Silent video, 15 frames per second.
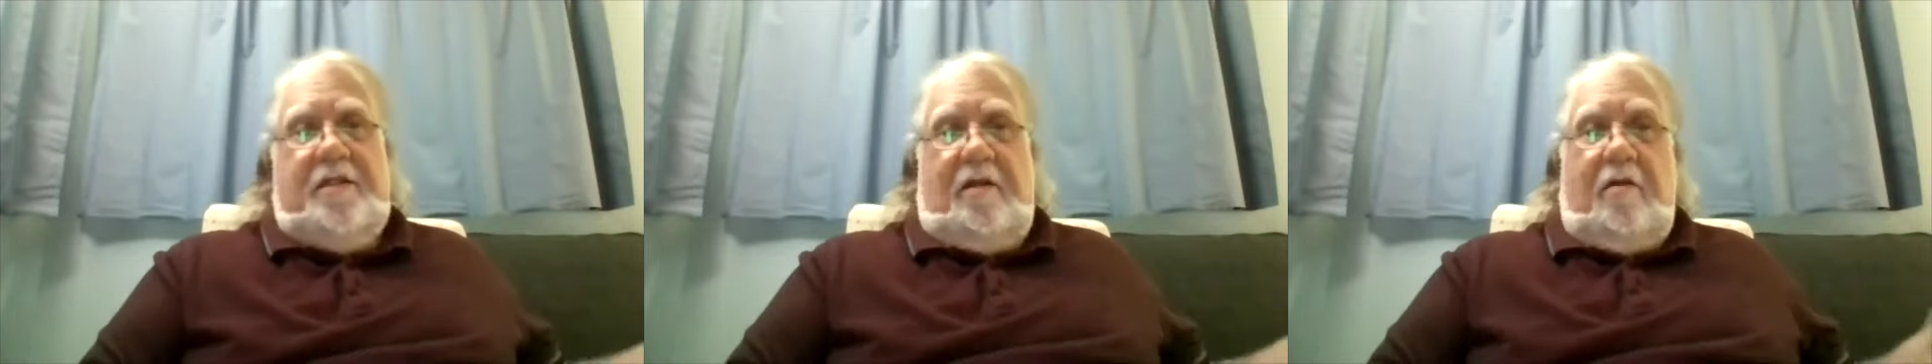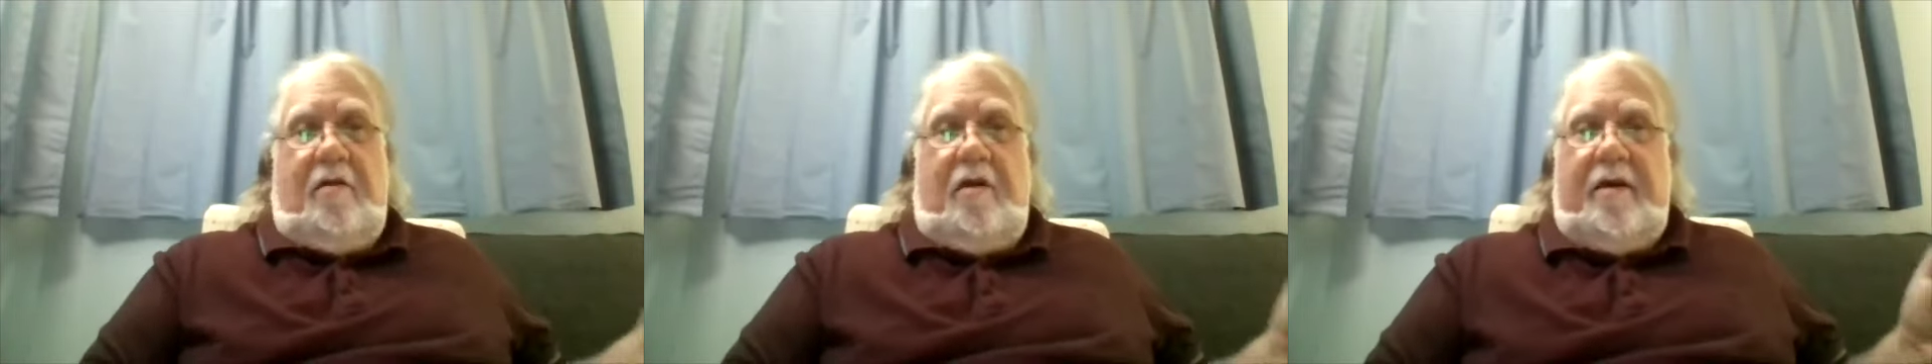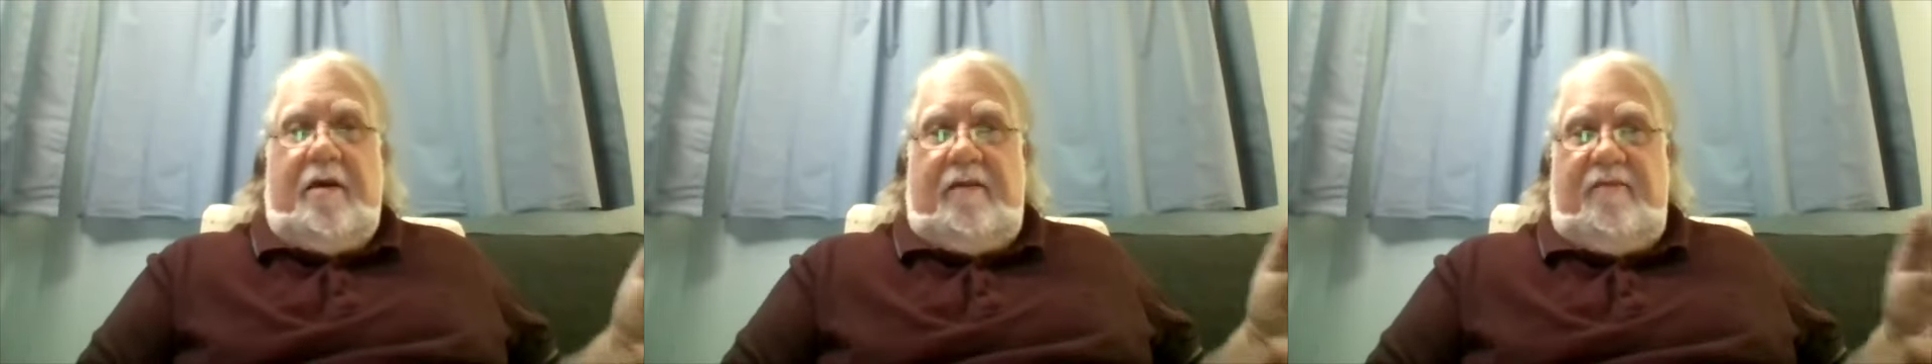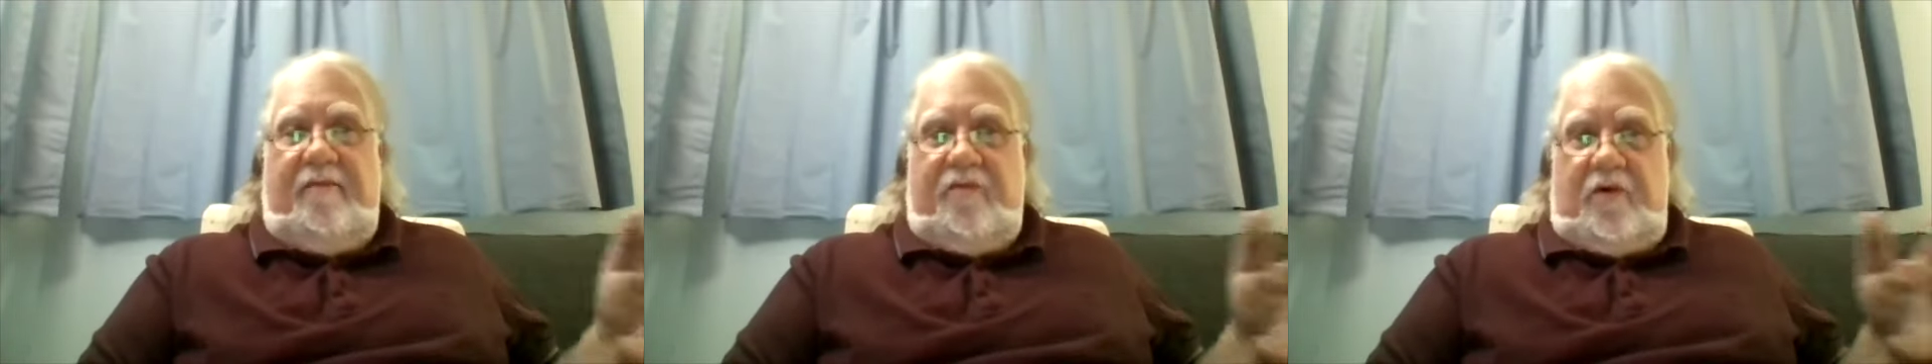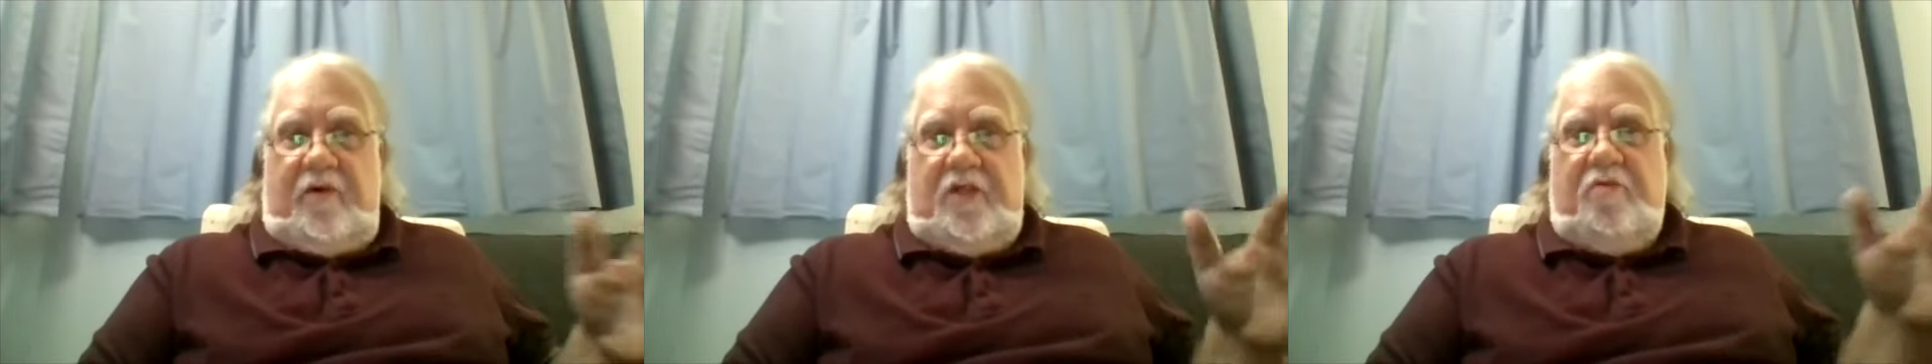a lot of the
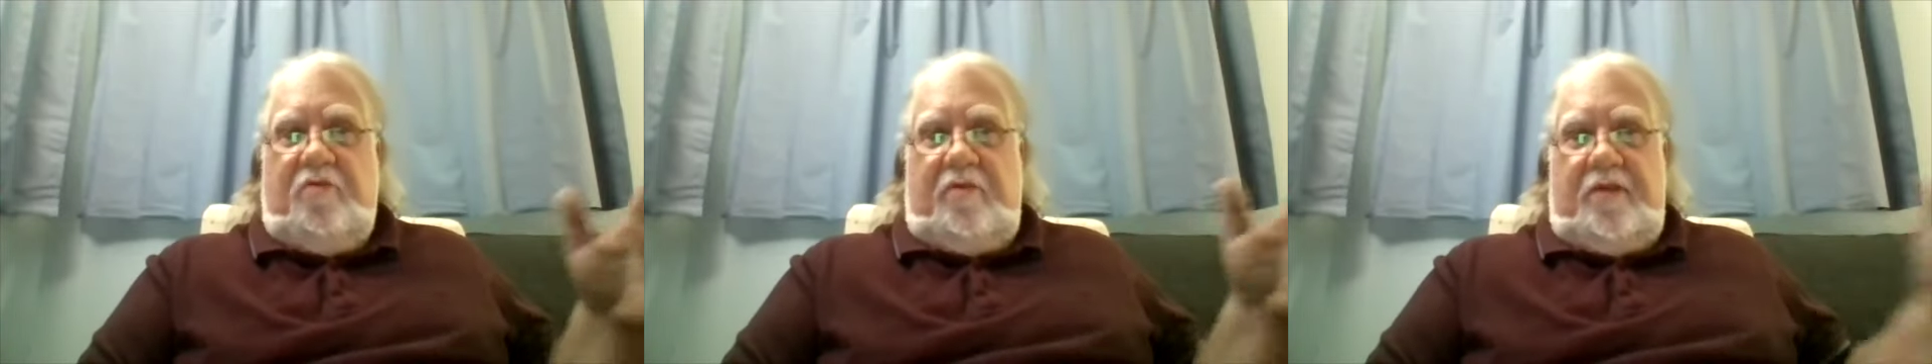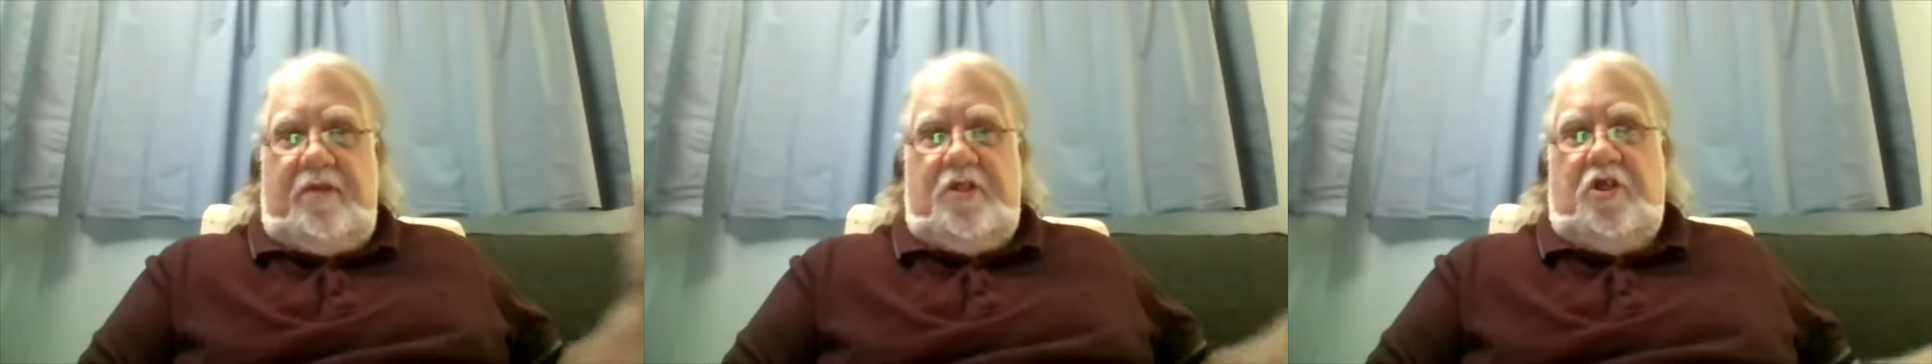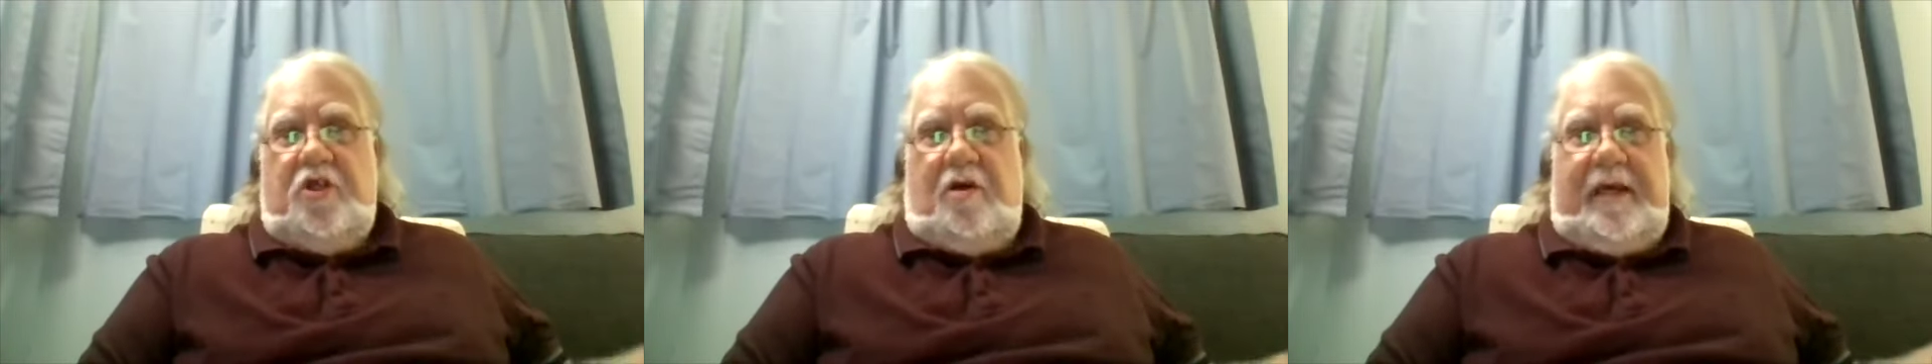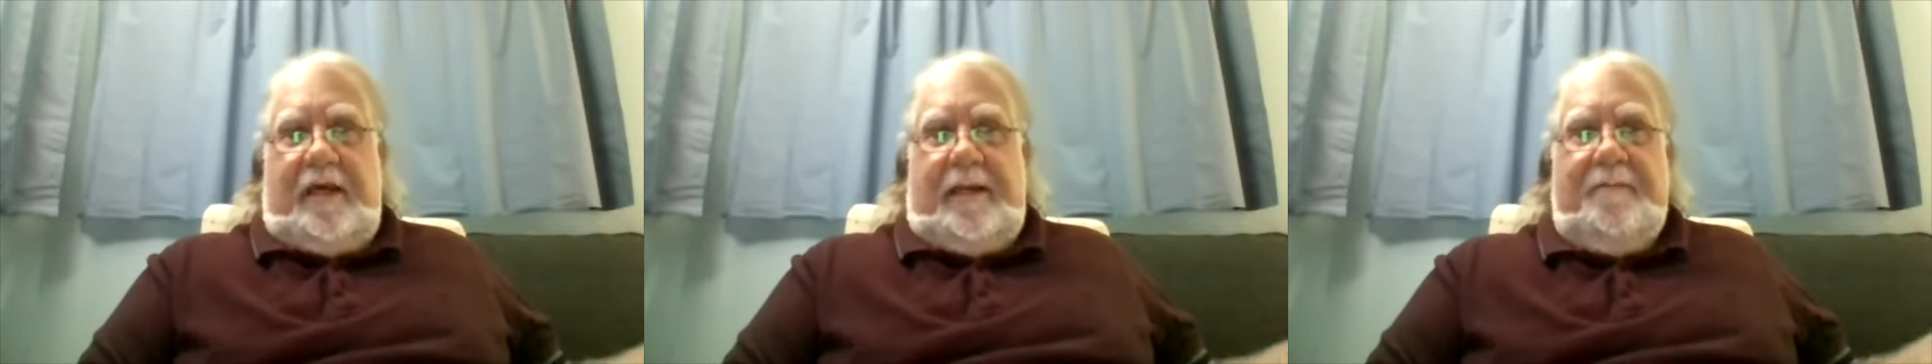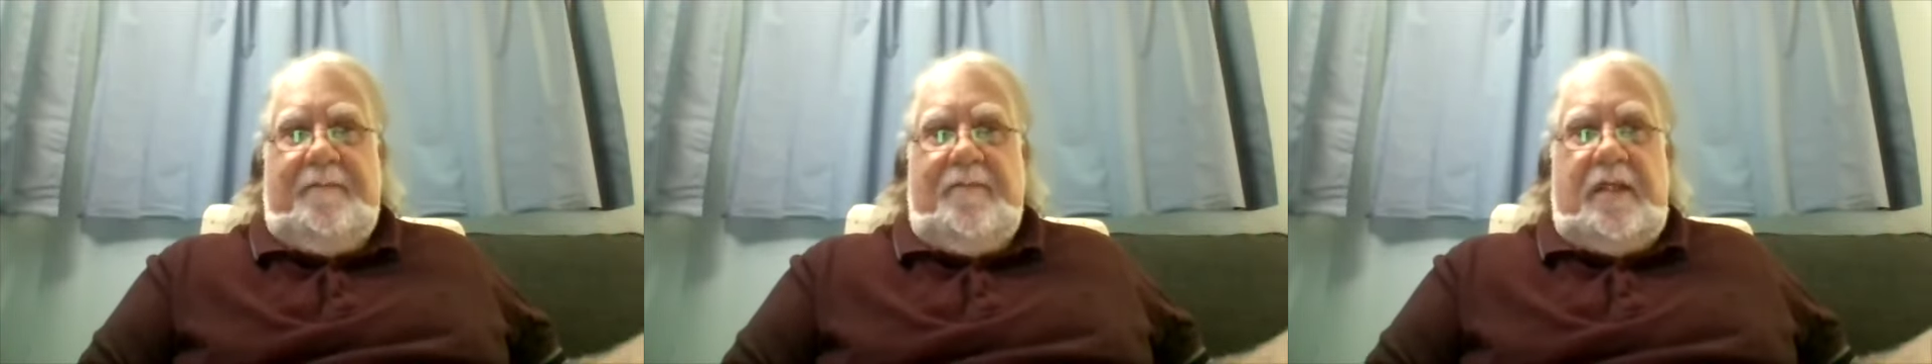footage would be shot,